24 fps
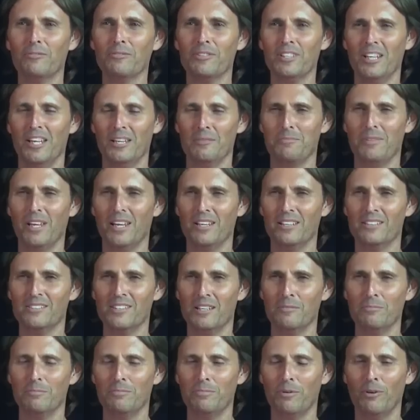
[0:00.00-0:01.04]
have claimed that at
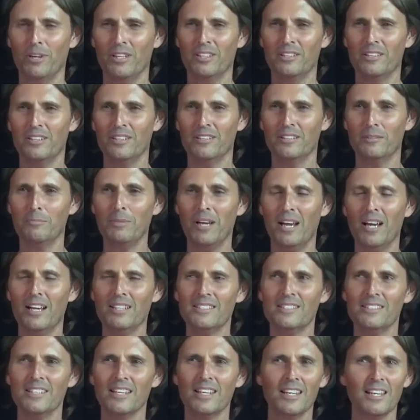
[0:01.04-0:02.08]
some point in the
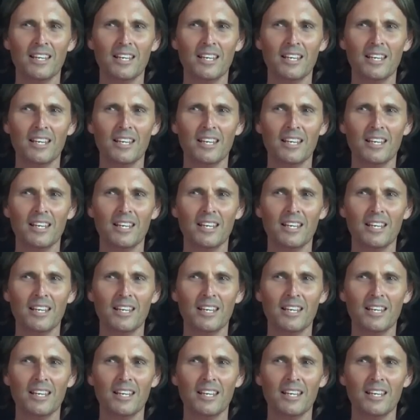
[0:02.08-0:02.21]
past,